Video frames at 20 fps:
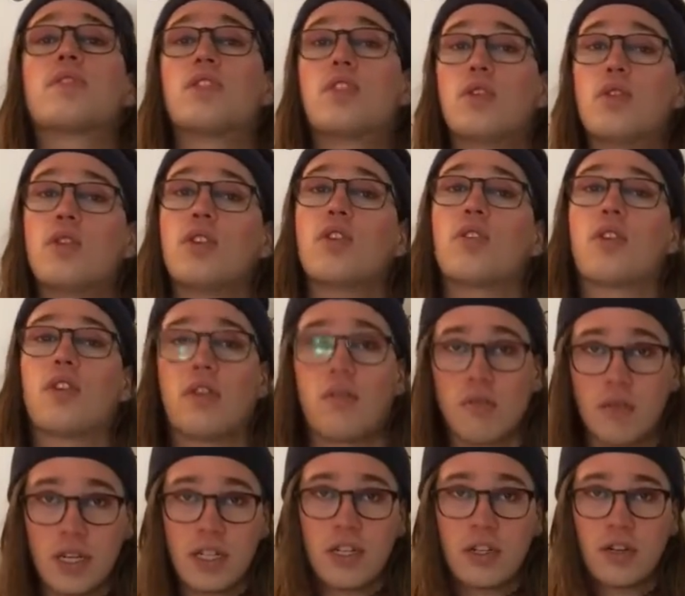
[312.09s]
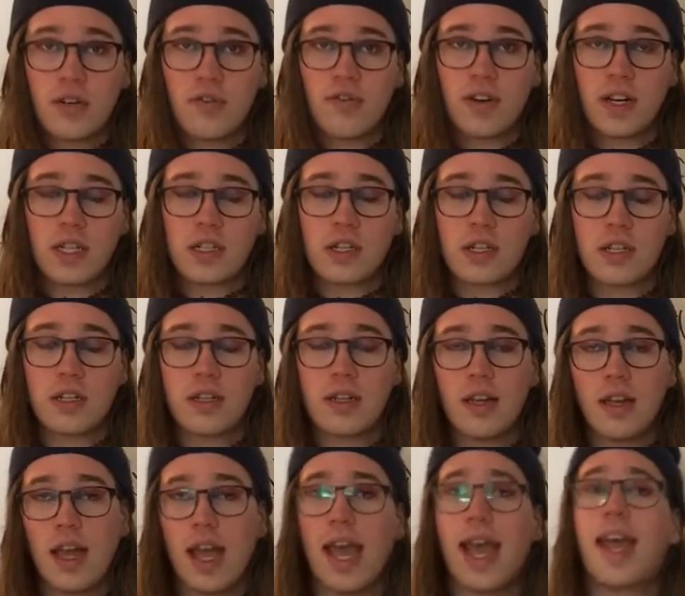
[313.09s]
to your original function
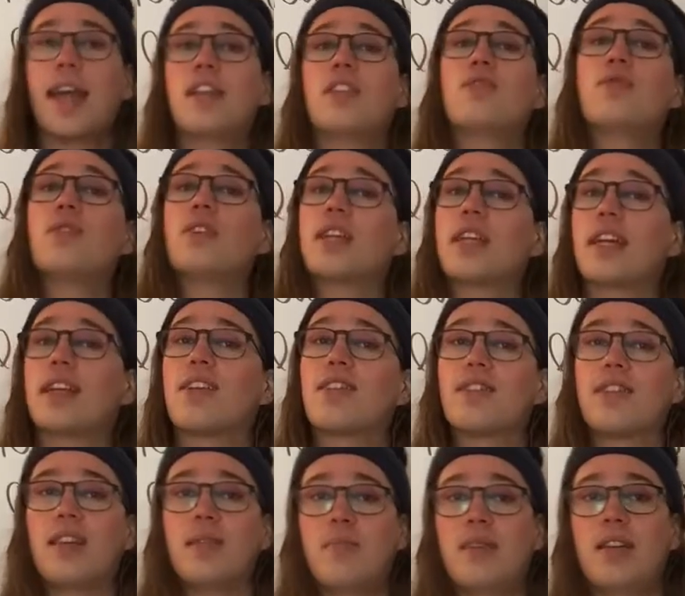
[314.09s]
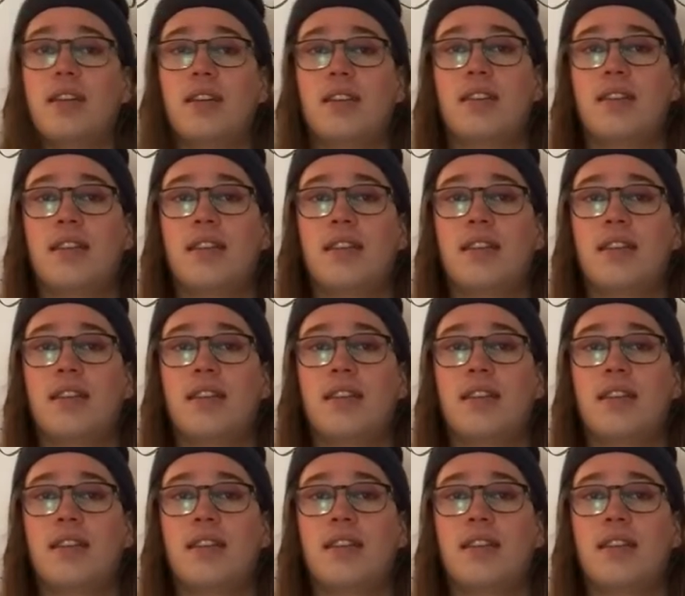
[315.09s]
and you will get your limit.